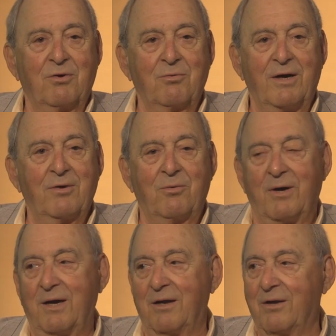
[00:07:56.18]
sold right
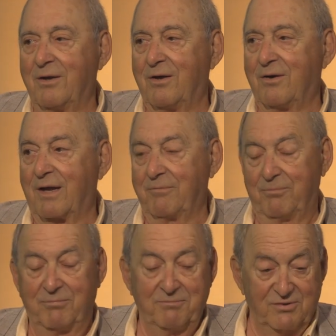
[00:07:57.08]
away. You know,
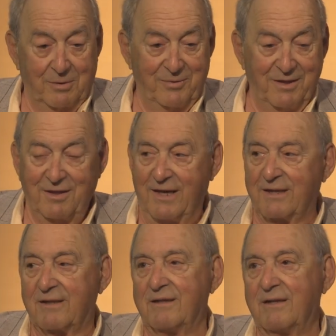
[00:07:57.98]
somebody
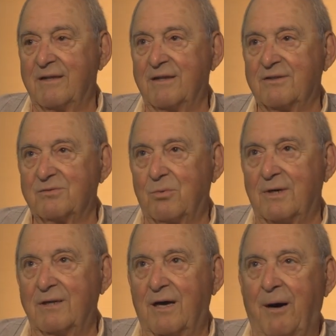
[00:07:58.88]
liked it, and there's I
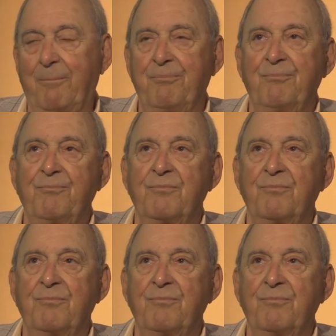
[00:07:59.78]
one up.